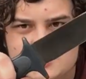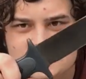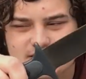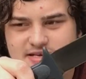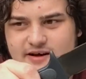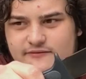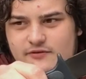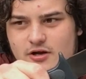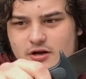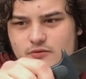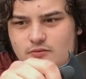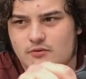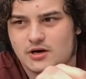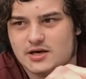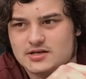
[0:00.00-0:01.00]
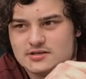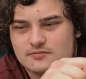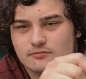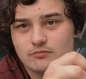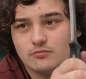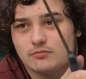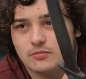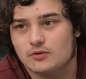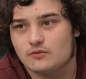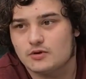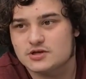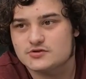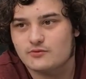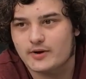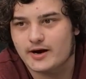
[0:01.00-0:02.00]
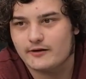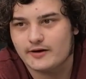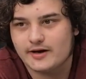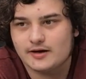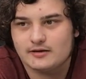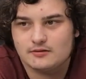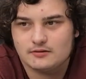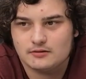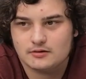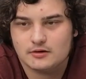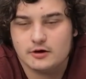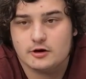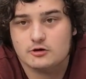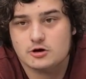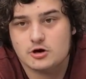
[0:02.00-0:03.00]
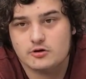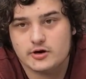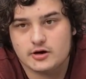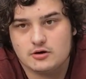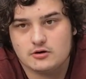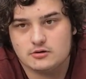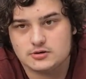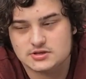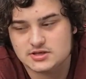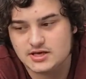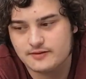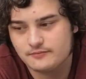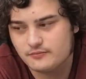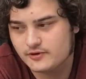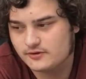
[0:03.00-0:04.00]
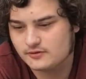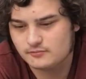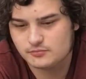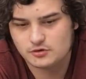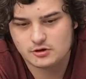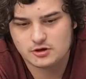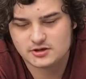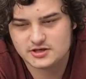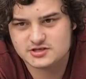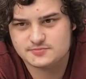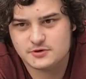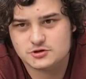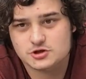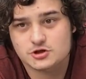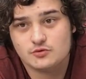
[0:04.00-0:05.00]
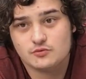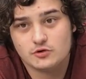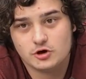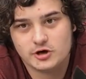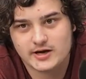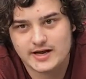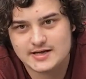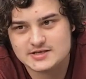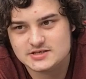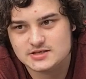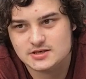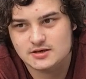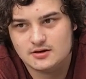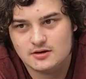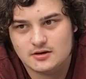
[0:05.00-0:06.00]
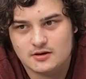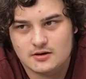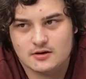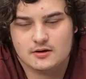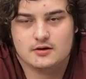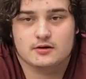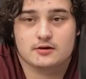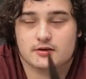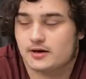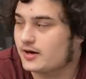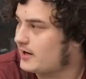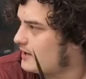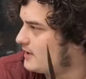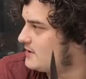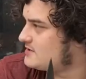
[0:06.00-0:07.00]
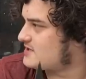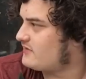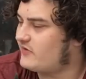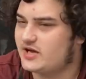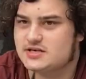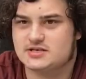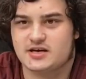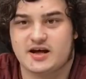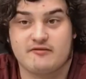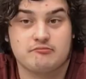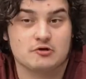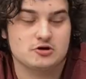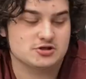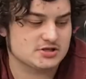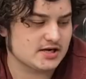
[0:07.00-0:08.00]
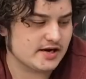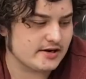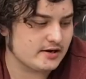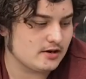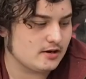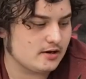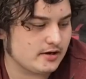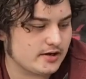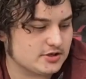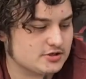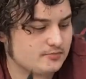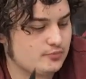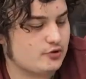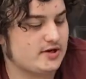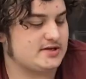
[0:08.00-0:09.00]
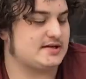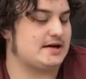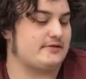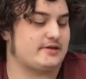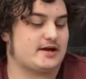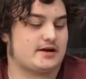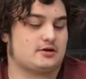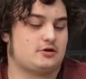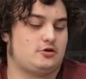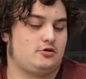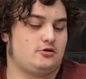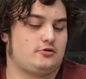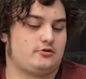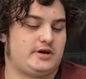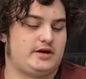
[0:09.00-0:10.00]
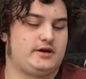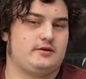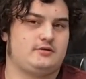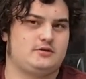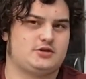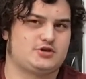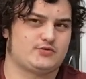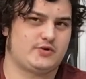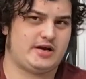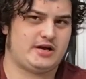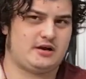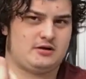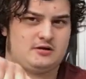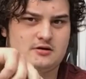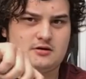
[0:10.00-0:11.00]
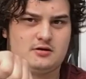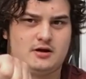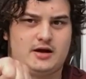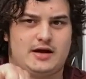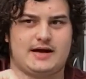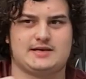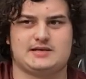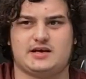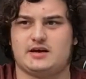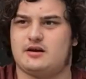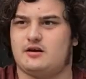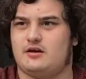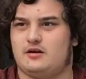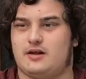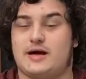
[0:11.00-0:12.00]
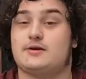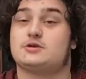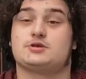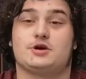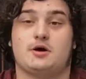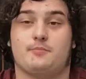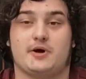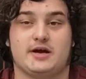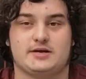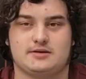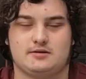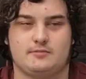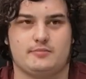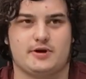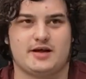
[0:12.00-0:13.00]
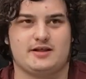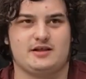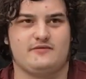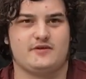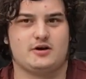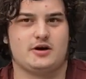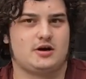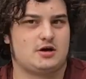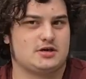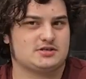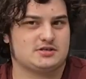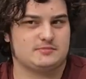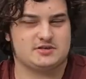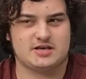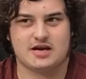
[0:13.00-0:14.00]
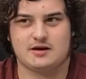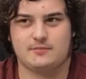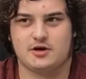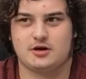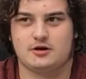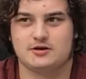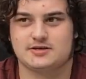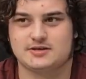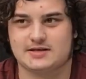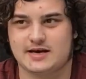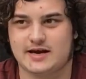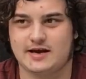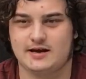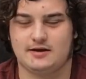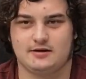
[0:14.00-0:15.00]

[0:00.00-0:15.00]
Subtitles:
the Teflon was wearing. No coating holds up with prolonged exposure to wood, as Advanced Knife Bro said. And I should point out that Kukri swing I did, that was taught by the very awesome Donnie B. all day.